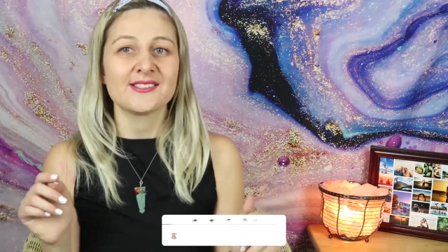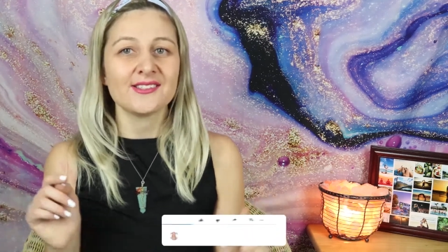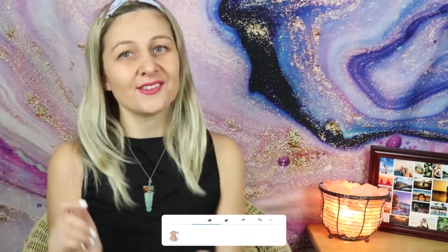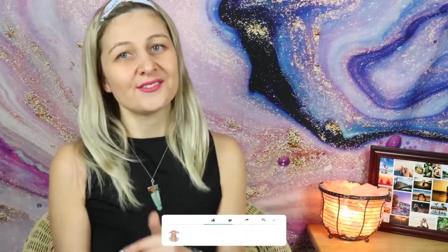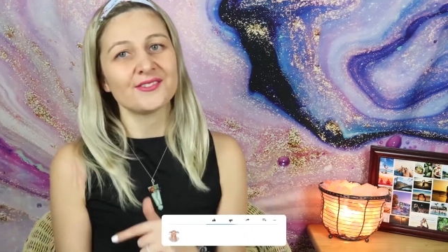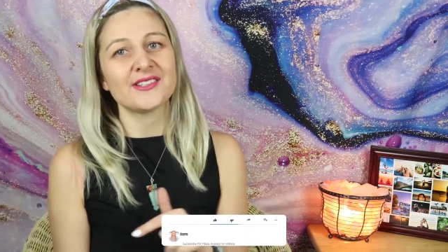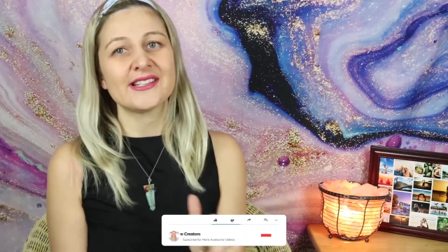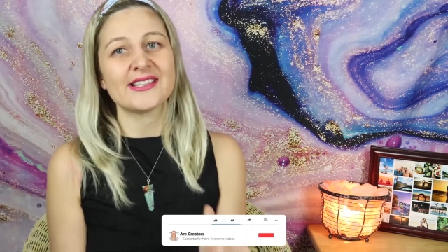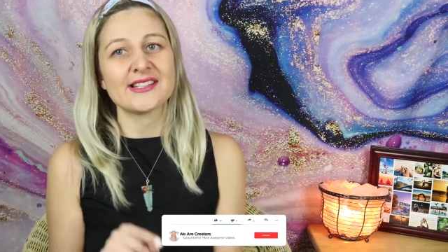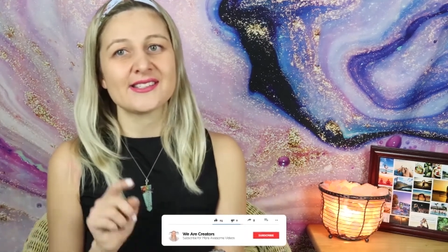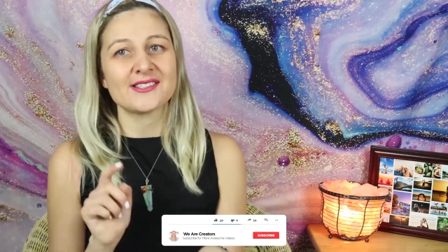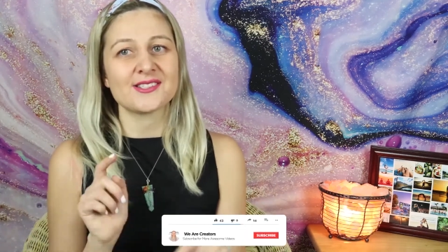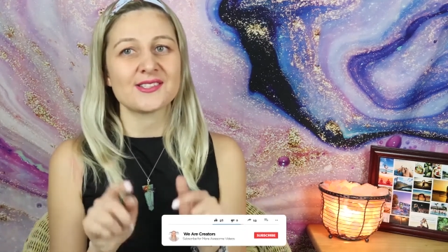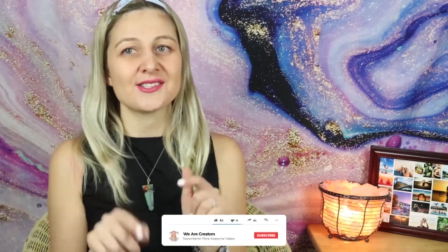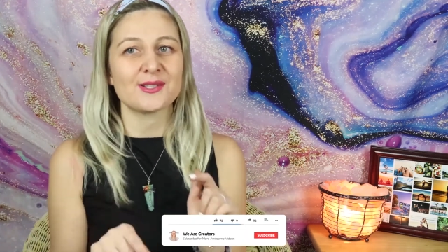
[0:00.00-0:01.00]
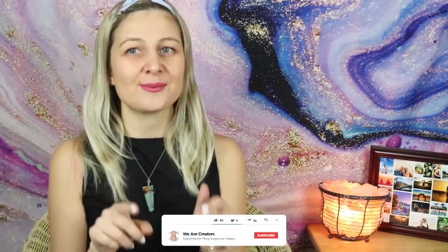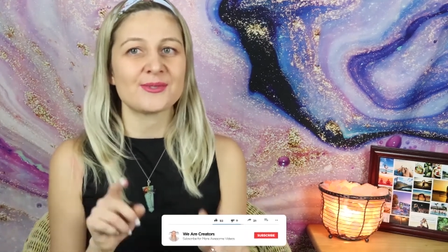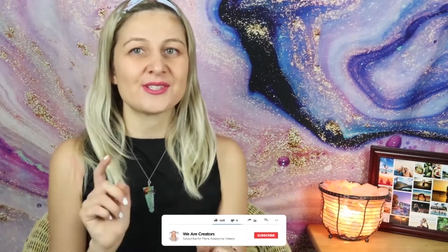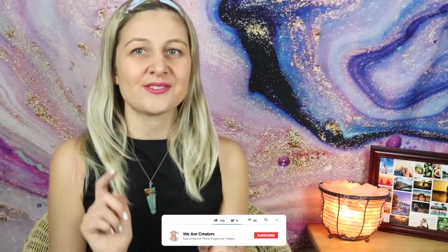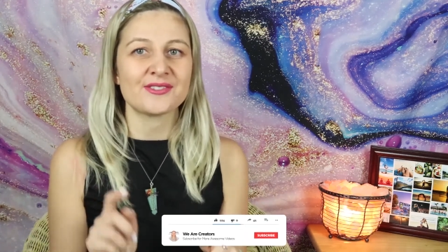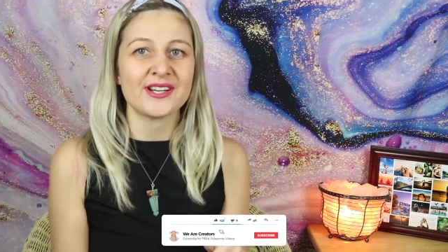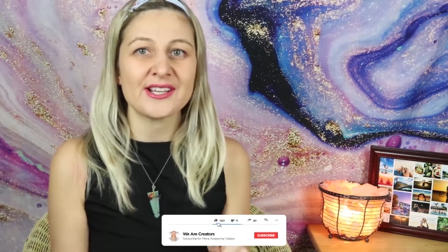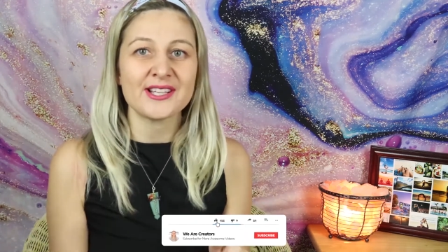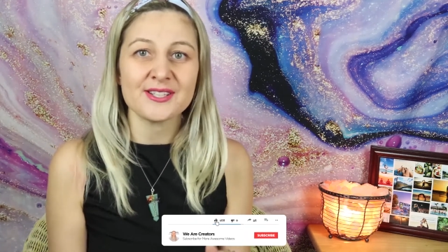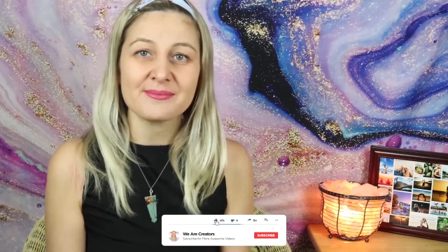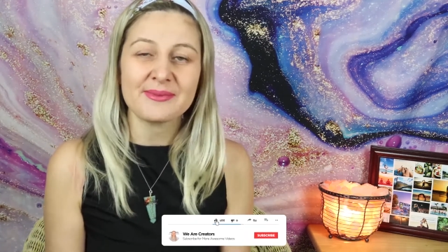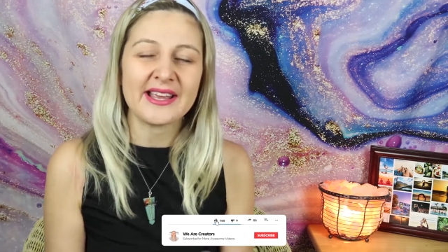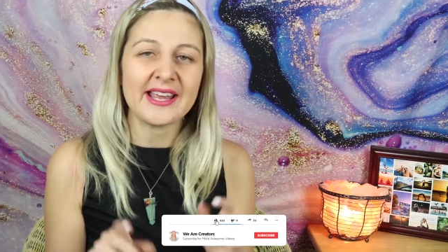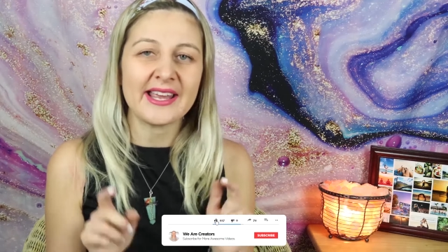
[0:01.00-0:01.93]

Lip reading: don't forget to subscribe